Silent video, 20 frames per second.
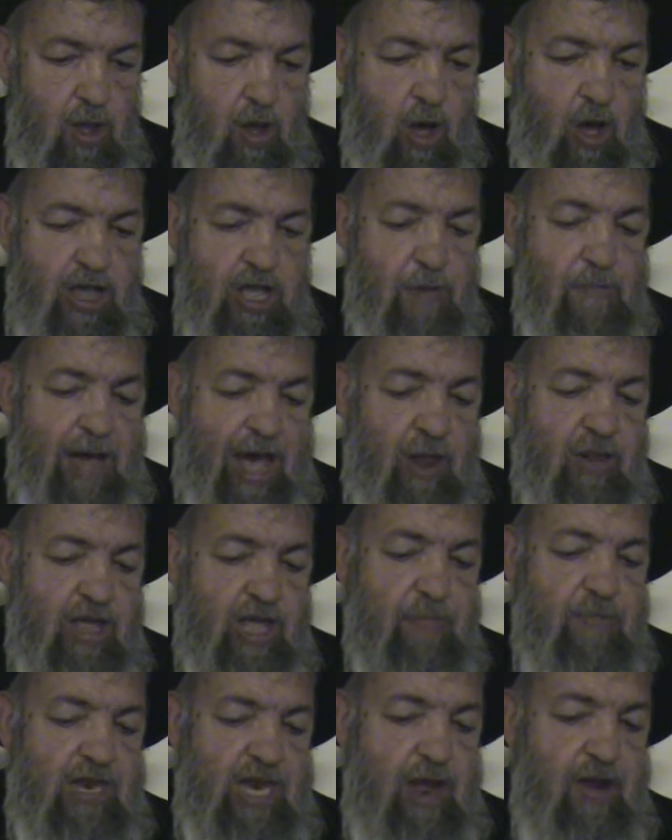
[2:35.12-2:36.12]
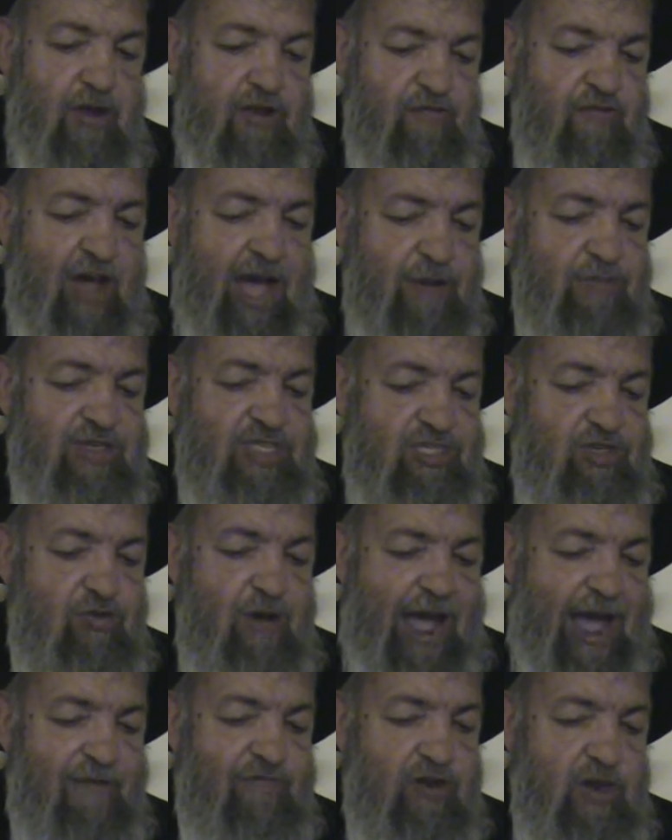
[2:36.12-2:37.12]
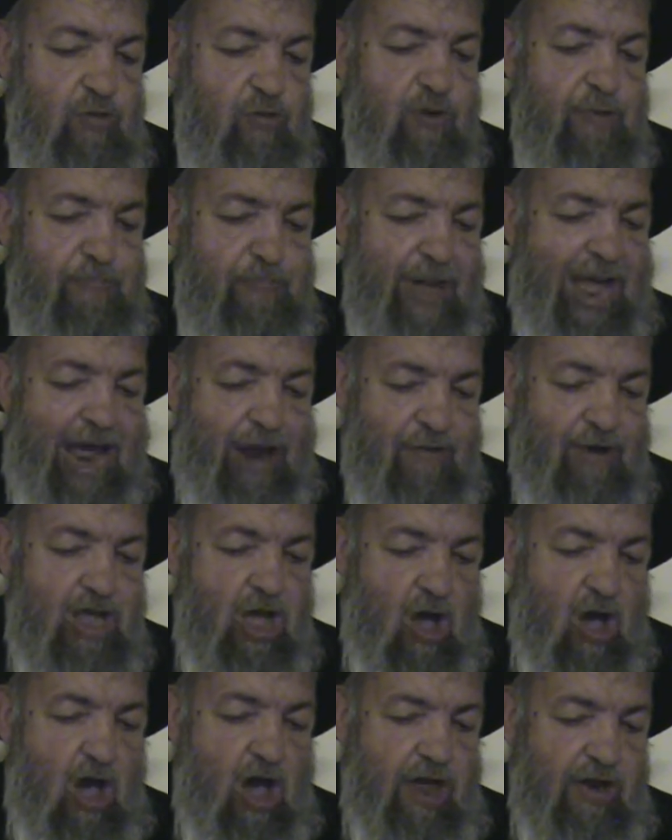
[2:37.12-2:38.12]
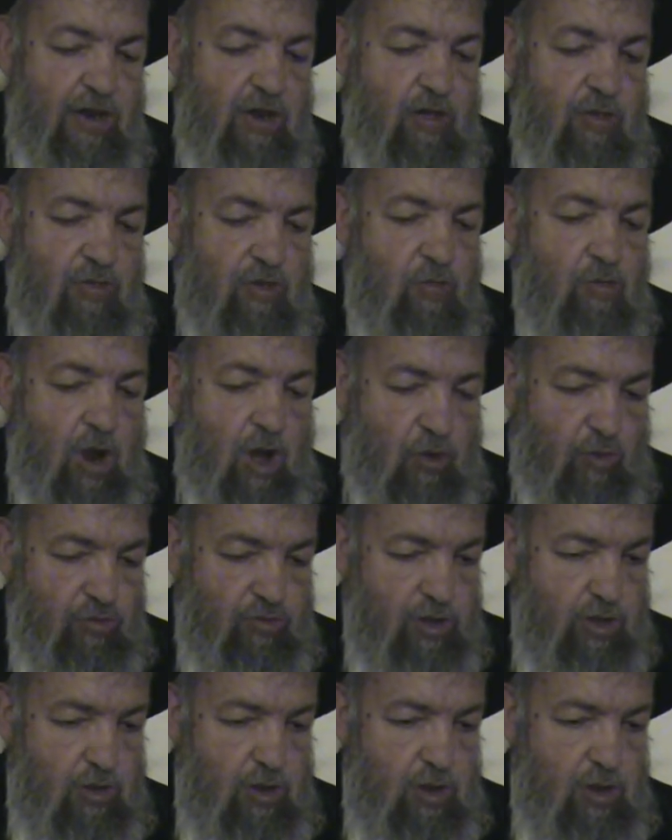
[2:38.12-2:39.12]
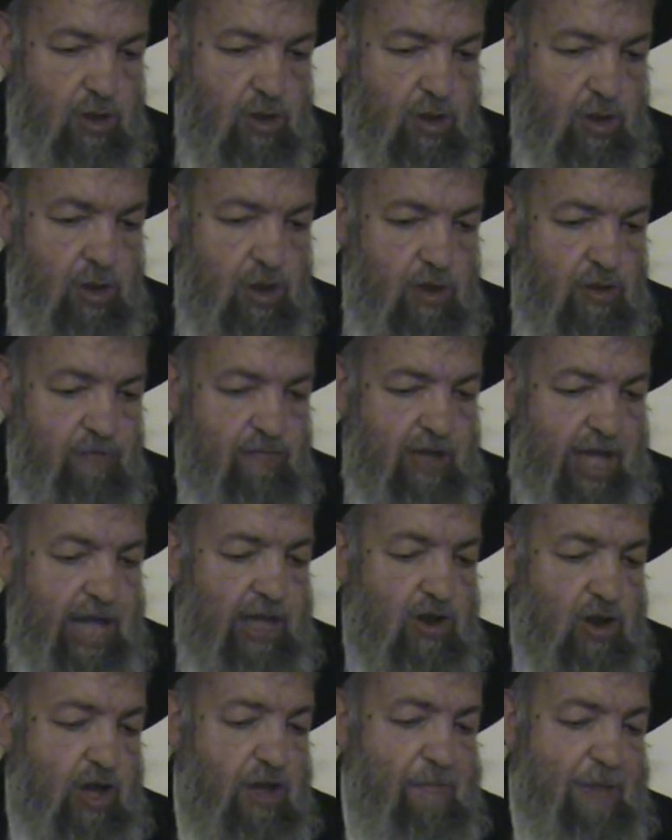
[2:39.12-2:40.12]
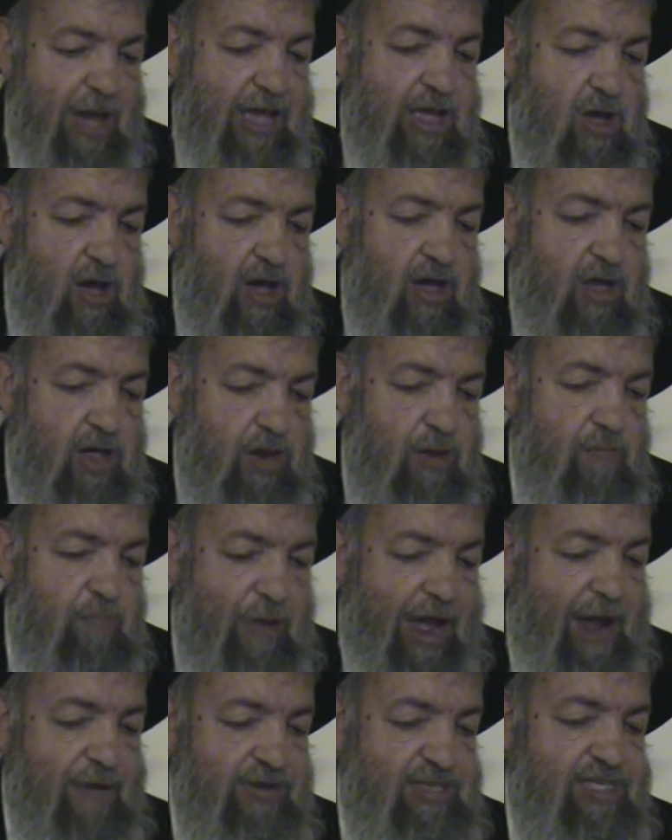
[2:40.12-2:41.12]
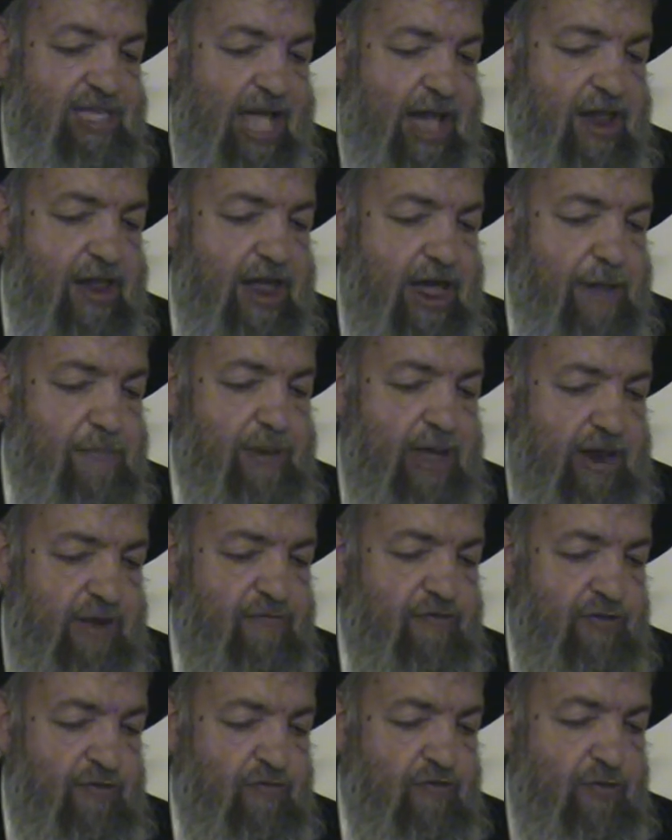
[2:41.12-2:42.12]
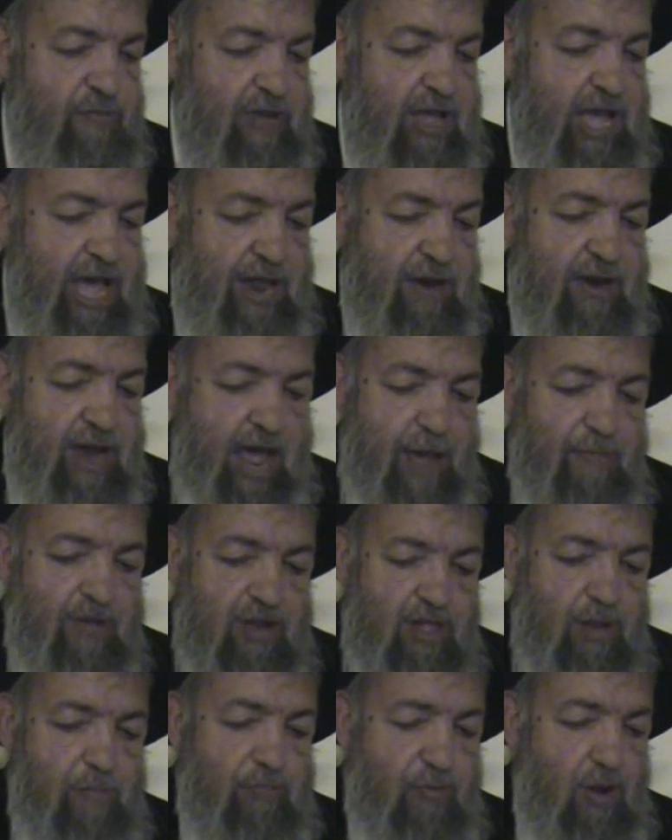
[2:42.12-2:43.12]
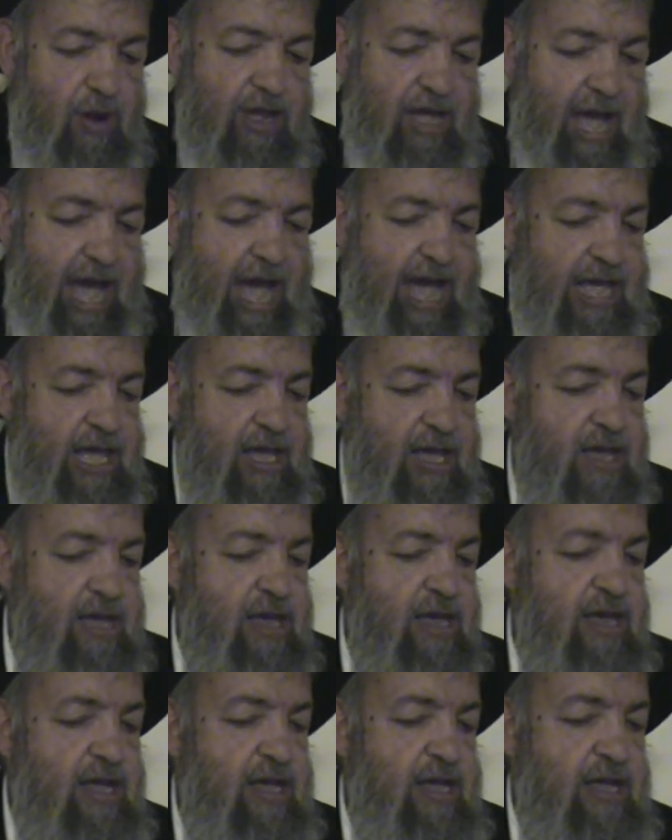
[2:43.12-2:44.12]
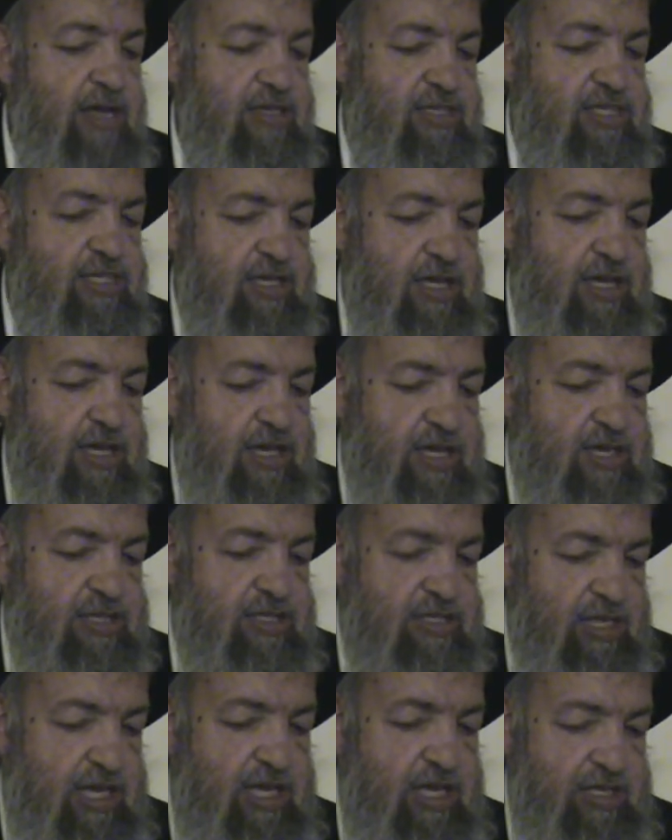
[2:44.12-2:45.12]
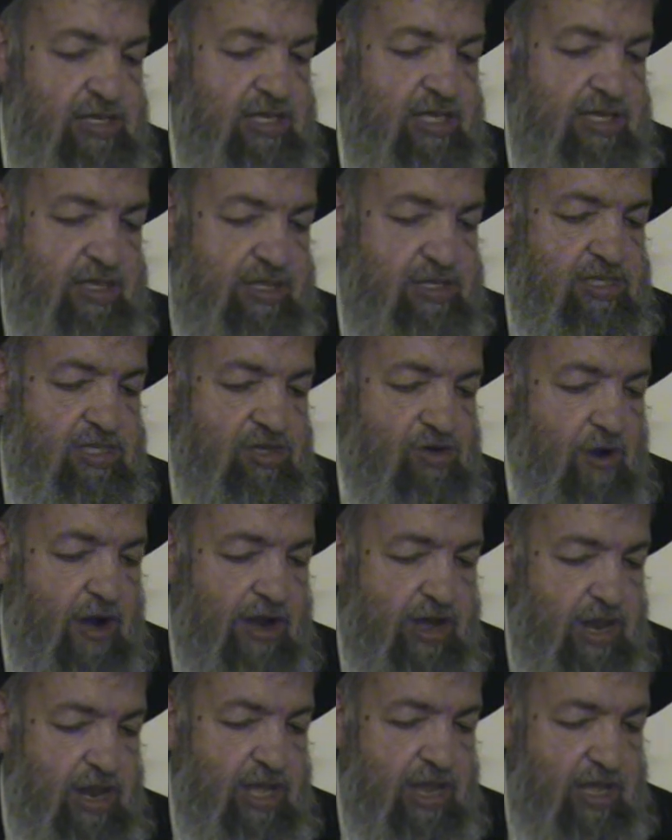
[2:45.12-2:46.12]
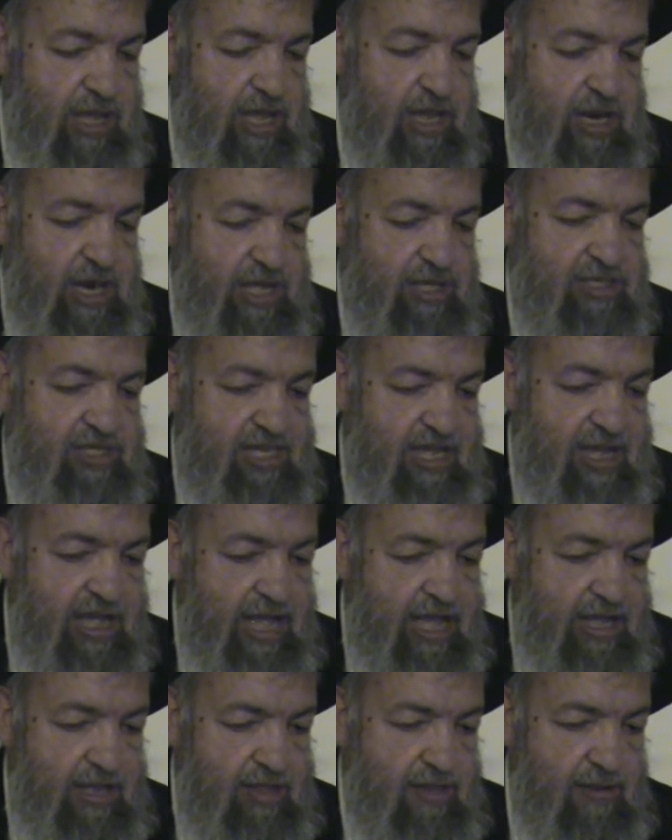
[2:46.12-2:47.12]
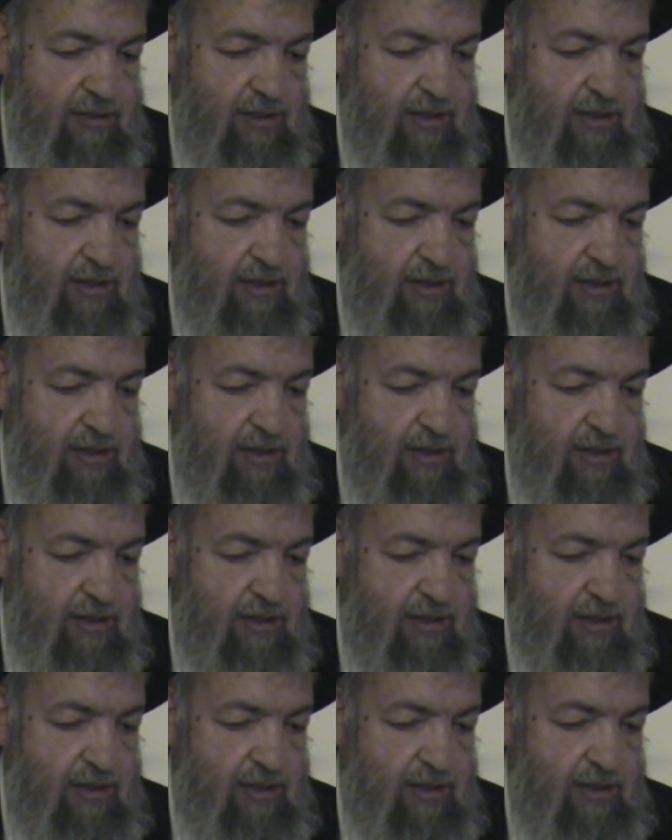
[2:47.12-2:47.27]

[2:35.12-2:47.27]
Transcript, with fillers: If I was traveling with Barry on the road, Barry's not allowed to benefit from me, and Nebuch, the poor guy, he's, he's, he's, he's struggling. He needs to eat.